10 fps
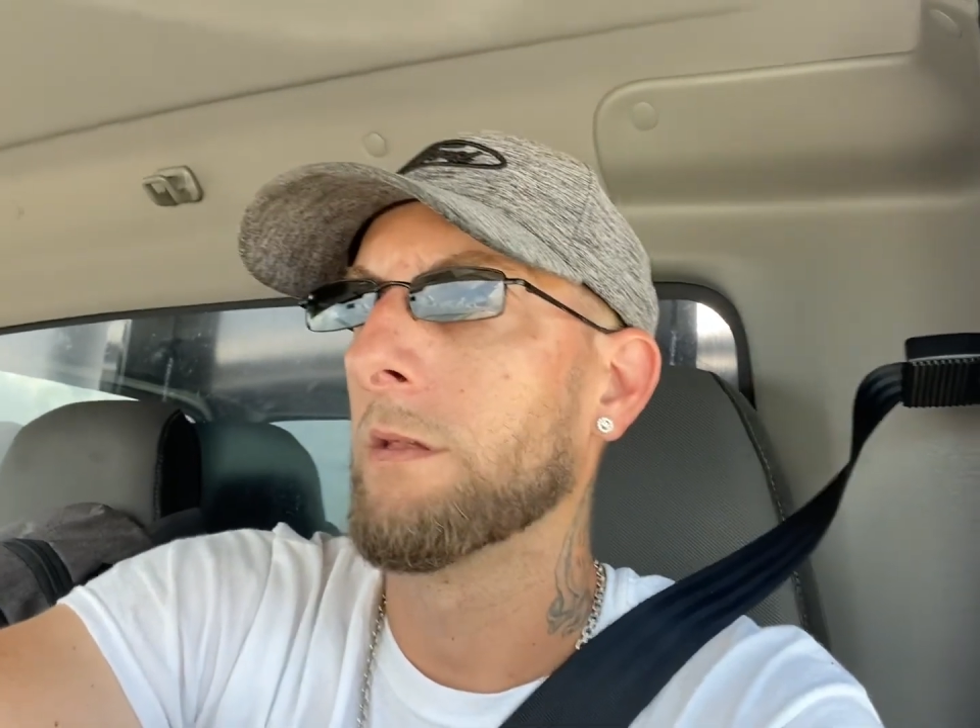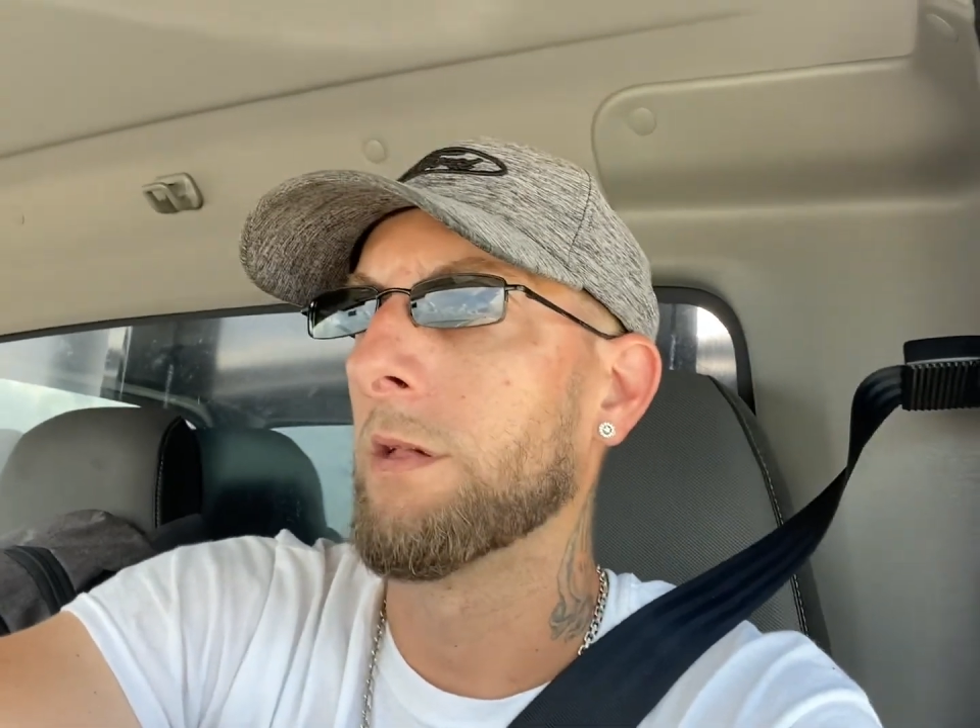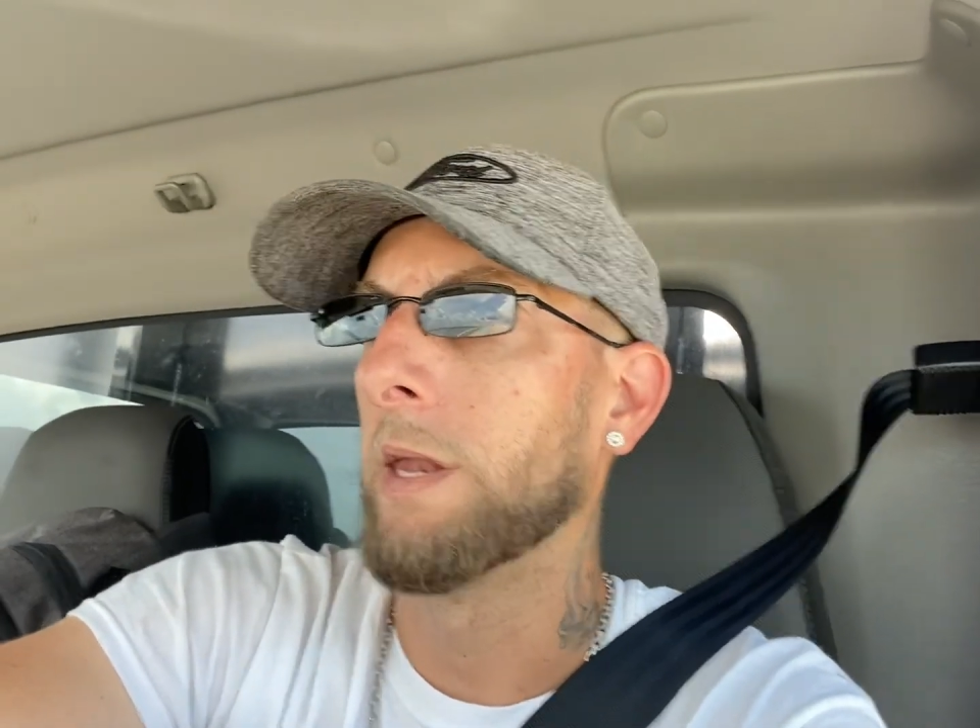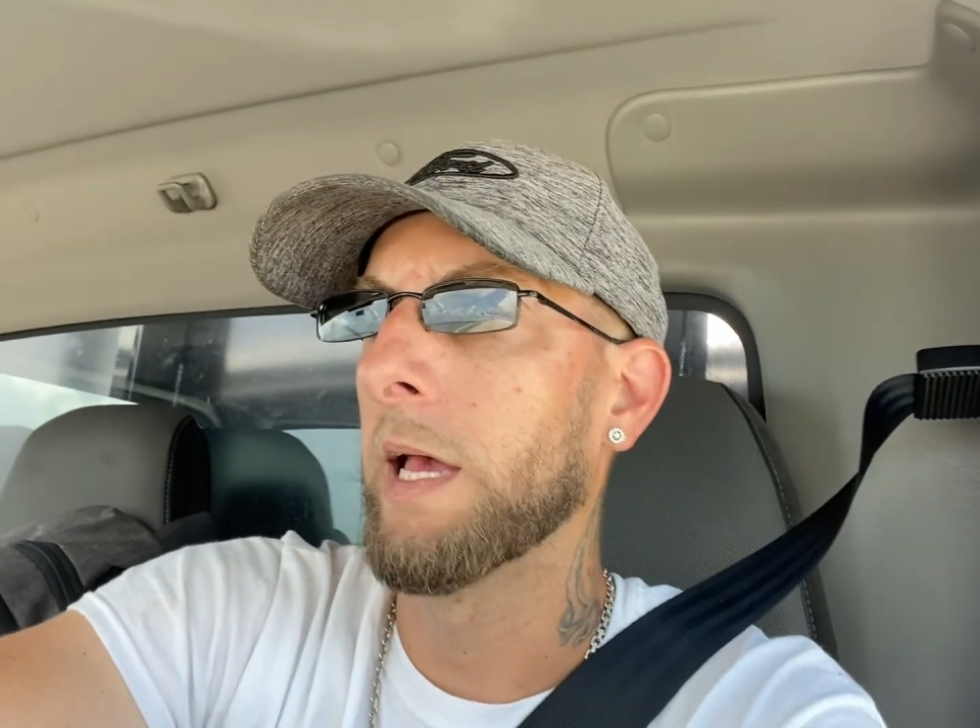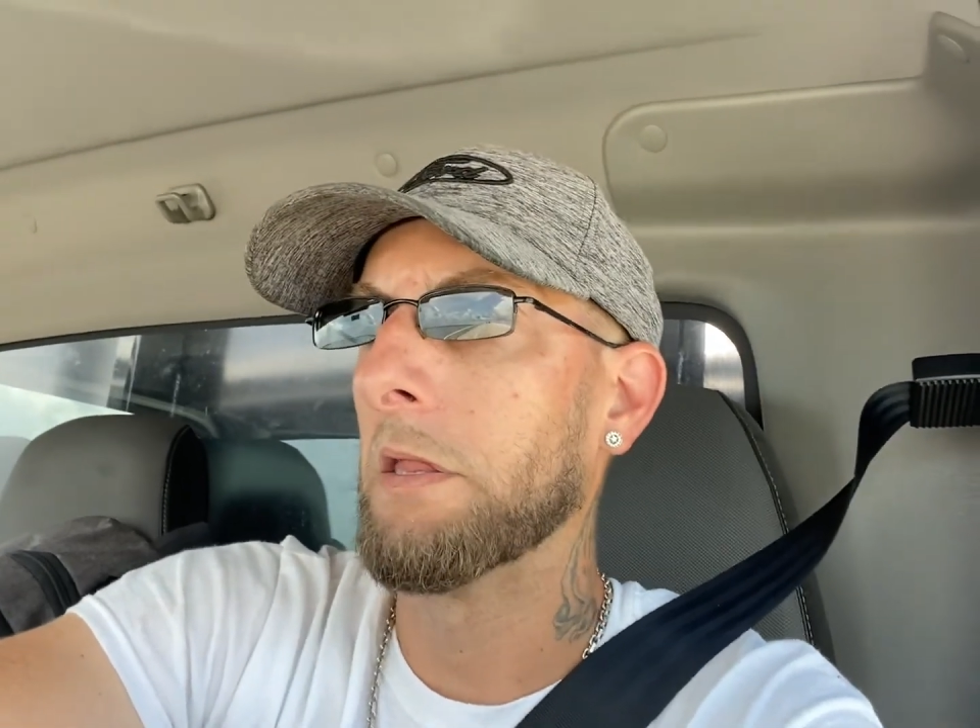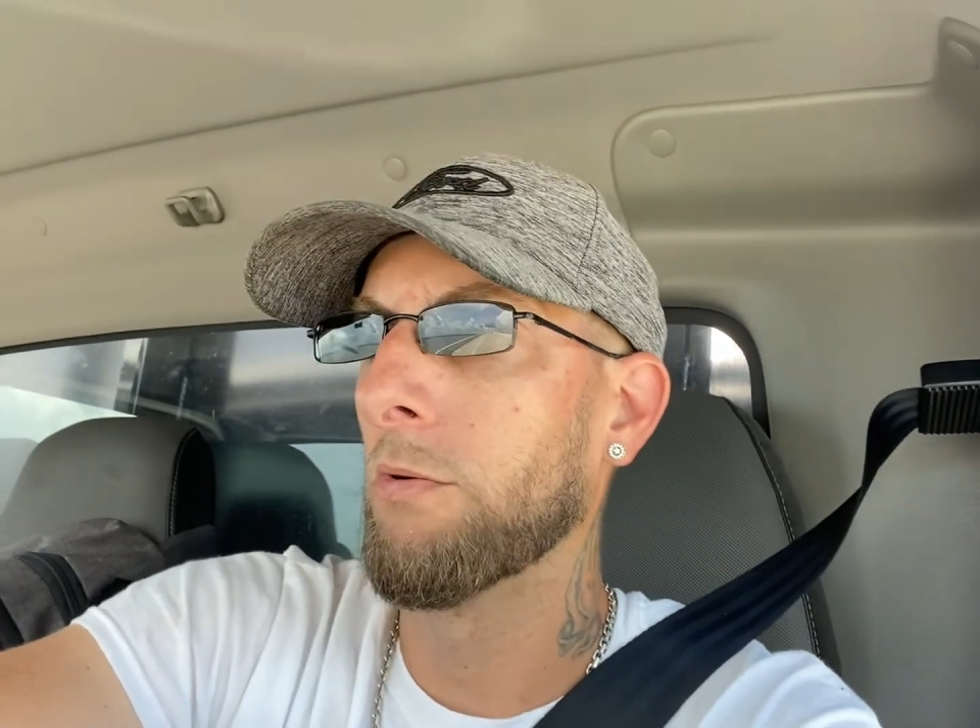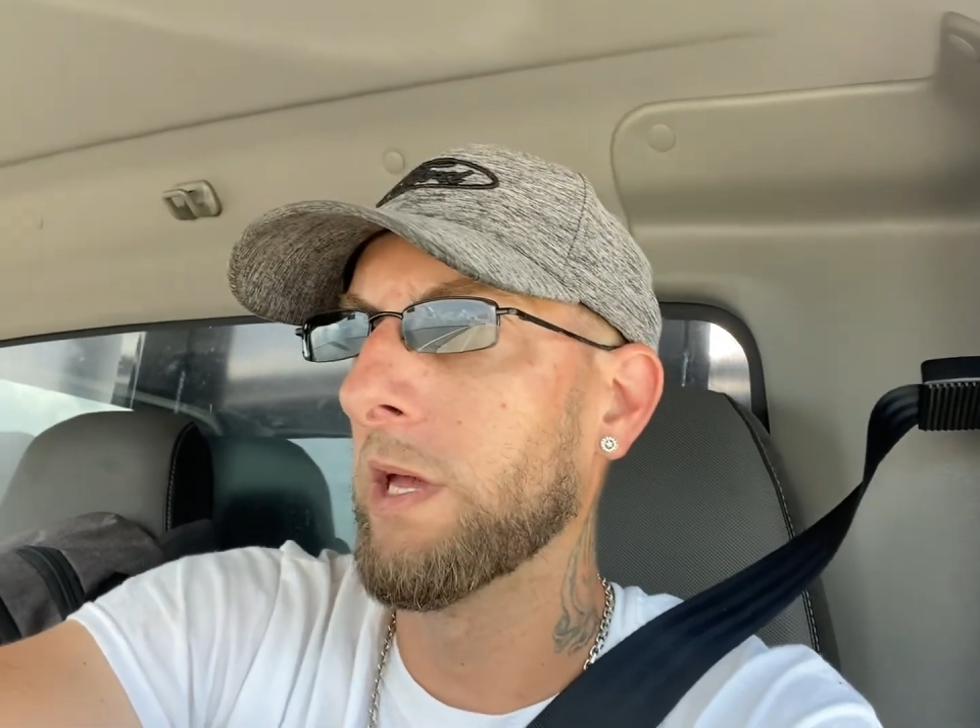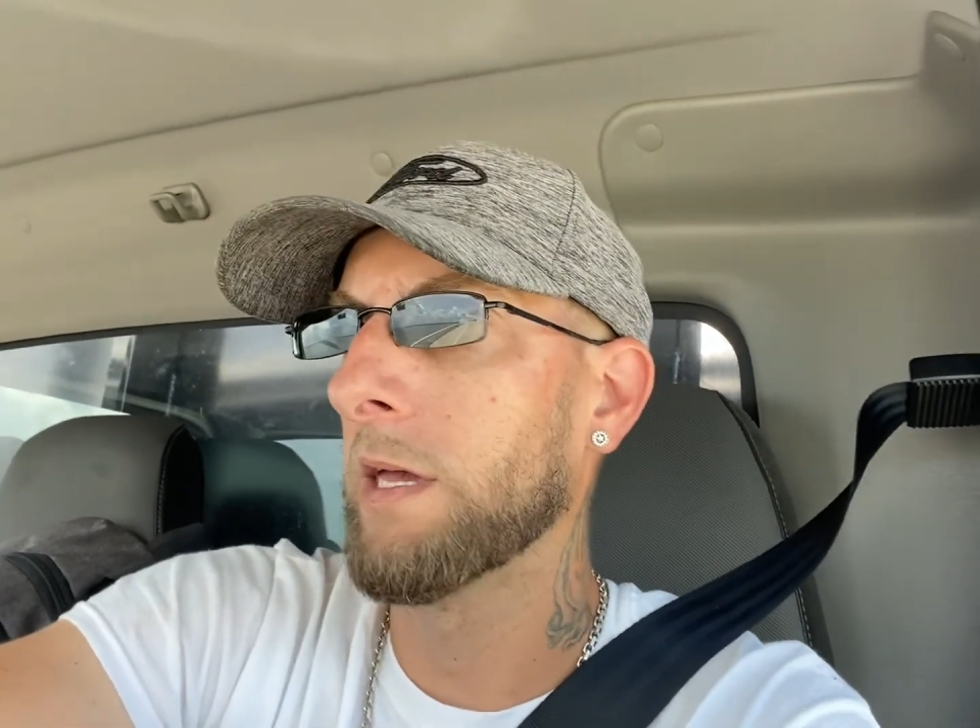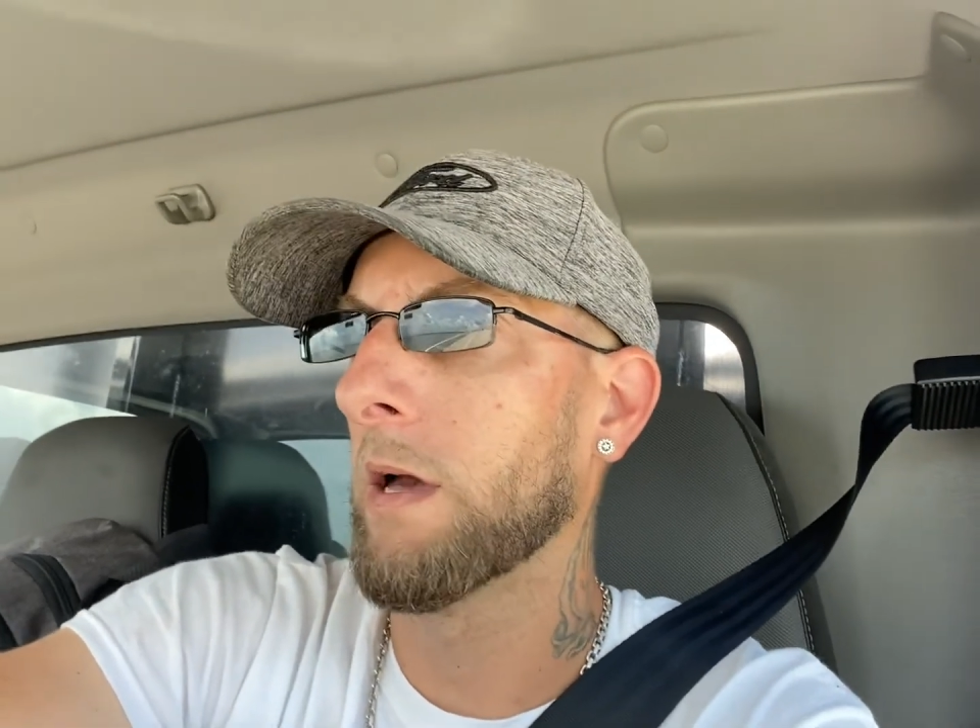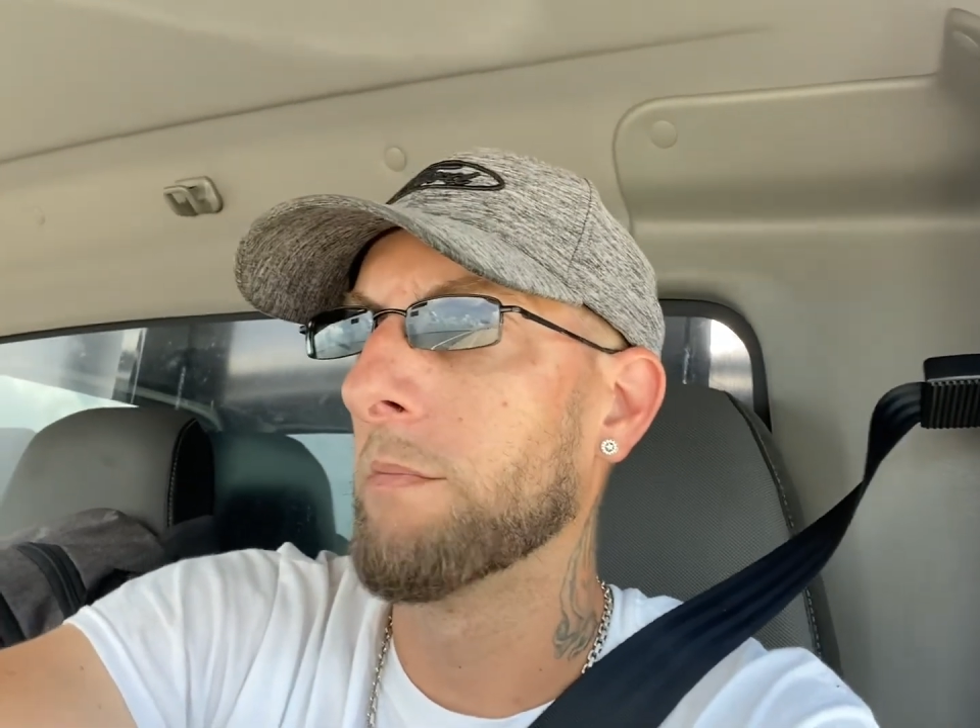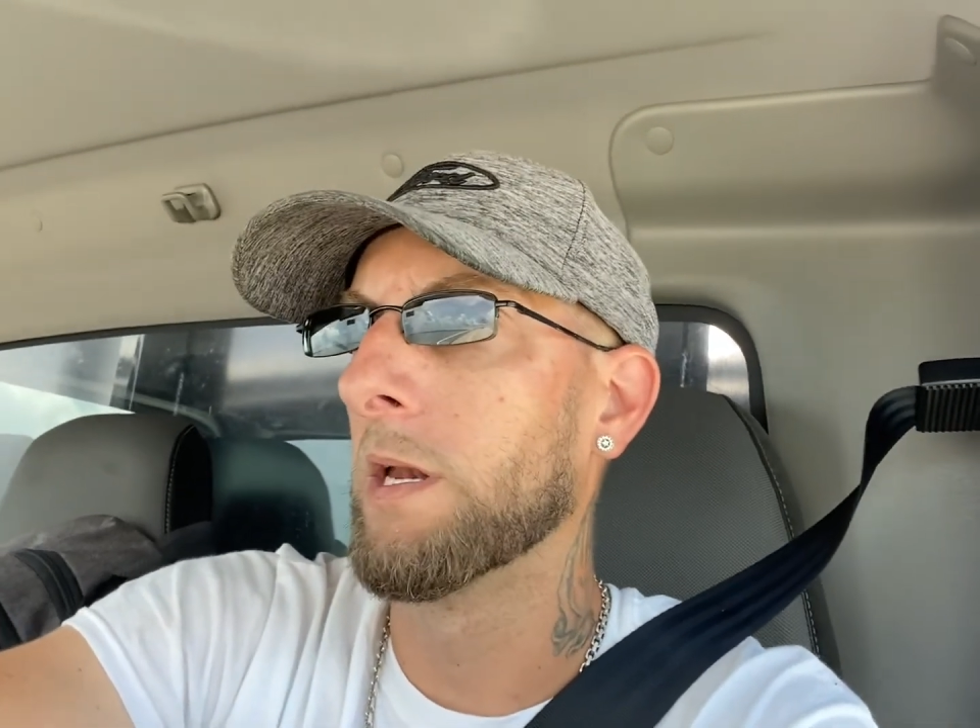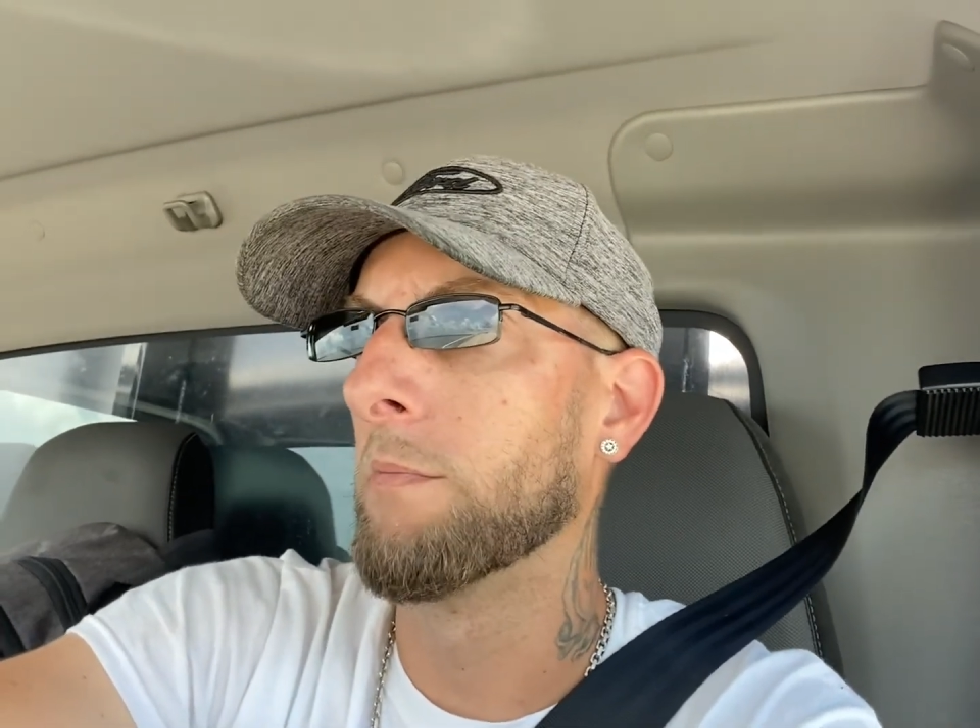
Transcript: So next week I'm going to